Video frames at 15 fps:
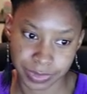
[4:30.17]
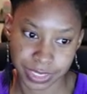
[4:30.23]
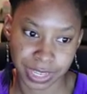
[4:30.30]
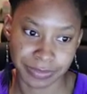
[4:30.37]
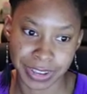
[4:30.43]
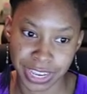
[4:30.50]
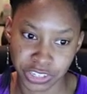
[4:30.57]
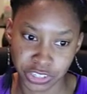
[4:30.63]

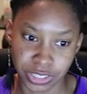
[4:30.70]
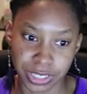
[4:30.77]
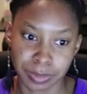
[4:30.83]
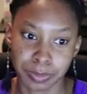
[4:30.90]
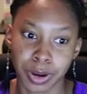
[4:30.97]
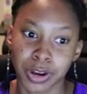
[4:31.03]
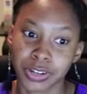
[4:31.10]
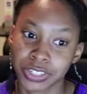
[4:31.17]
have actually
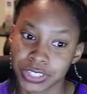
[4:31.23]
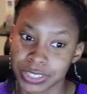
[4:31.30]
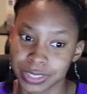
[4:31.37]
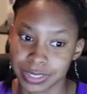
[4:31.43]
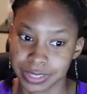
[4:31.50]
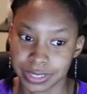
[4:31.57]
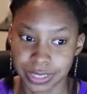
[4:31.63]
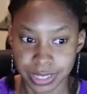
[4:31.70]

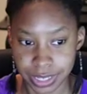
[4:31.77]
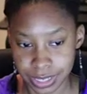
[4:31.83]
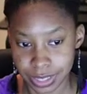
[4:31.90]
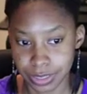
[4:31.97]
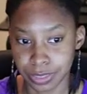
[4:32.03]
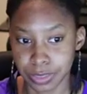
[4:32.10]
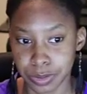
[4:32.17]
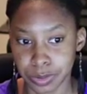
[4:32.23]
purchased
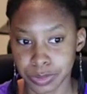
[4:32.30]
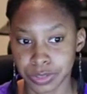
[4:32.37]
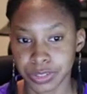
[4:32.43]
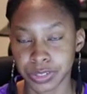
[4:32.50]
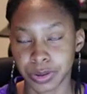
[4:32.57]
those